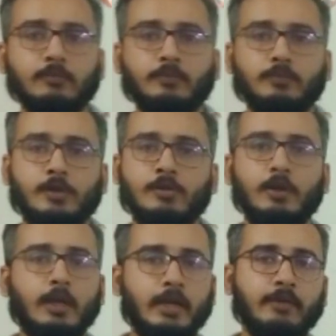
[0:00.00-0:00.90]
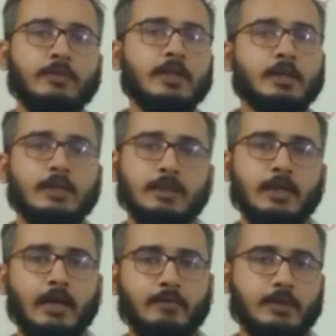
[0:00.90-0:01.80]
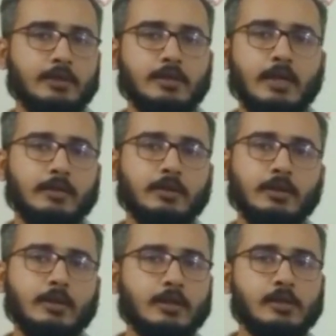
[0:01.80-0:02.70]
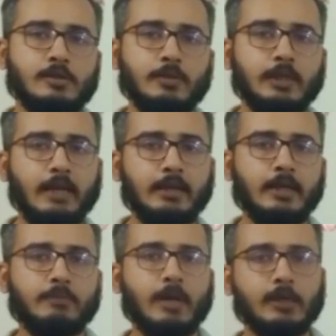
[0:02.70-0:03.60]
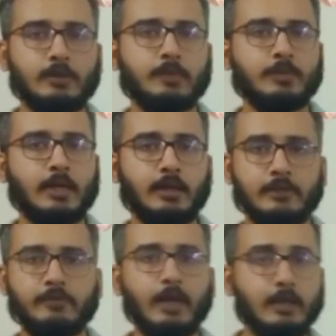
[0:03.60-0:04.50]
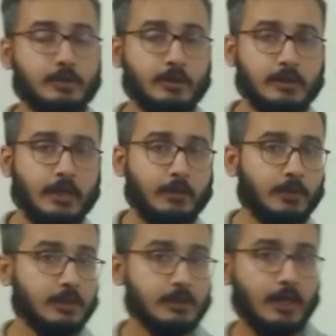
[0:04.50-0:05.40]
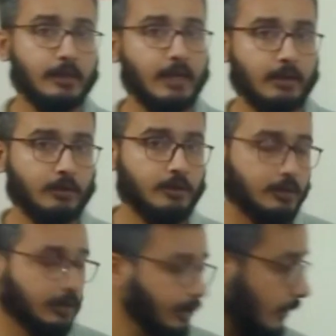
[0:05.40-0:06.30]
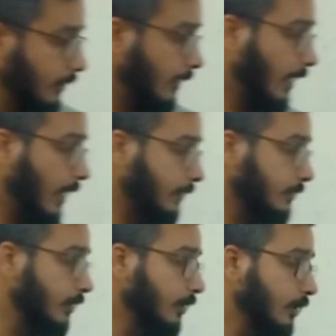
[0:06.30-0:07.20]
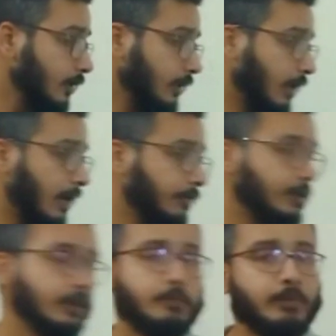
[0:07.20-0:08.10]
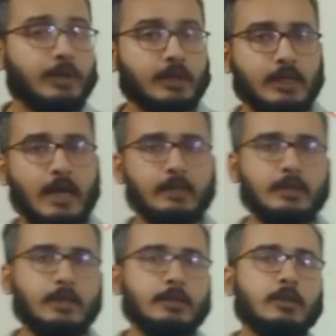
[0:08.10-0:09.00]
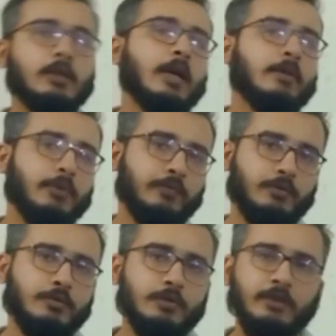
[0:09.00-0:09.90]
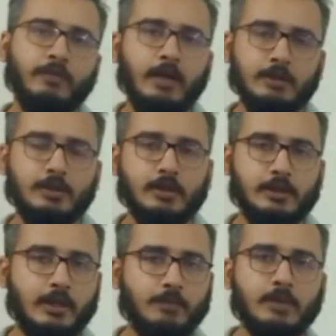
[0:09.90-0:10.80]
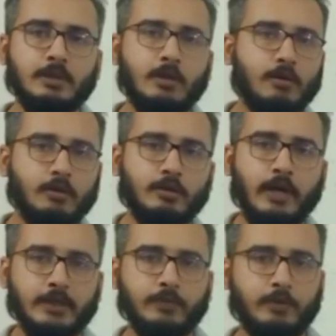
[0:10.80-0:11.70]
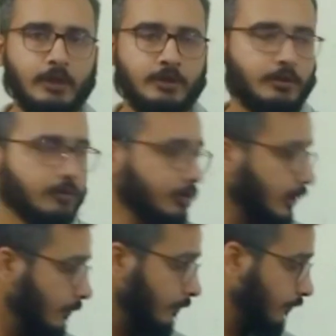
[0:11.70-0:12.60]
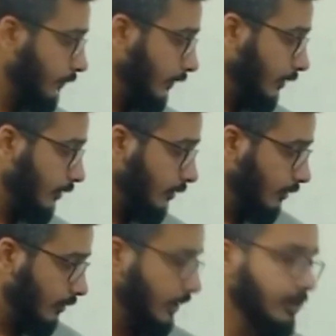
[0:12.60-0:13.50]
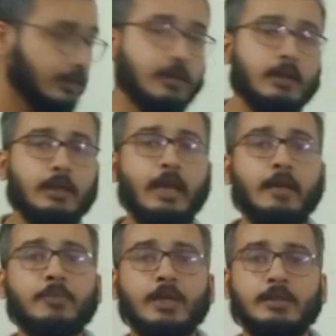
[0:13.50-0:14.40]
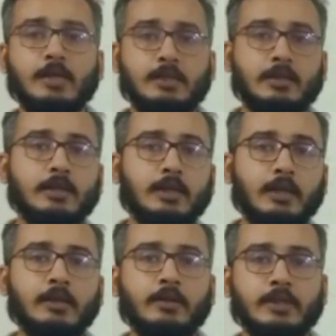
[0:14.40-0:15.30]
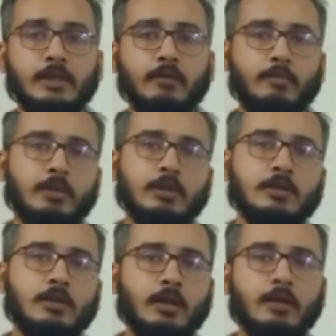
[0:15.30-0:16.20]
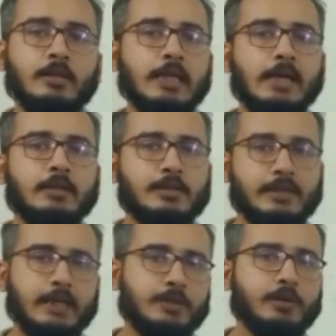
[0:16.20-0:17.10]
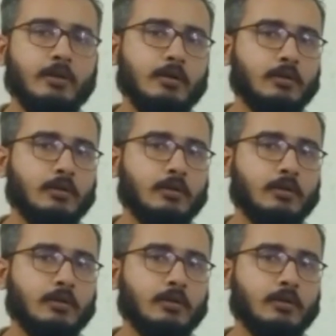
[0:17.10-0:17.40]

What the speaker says: So if there is an evidence that the customer can get bankrupt and his financial statement is not that good, and after the period ended and before the financial statements are authorized for issued, this can be adjusted in the receivables in the debtor section,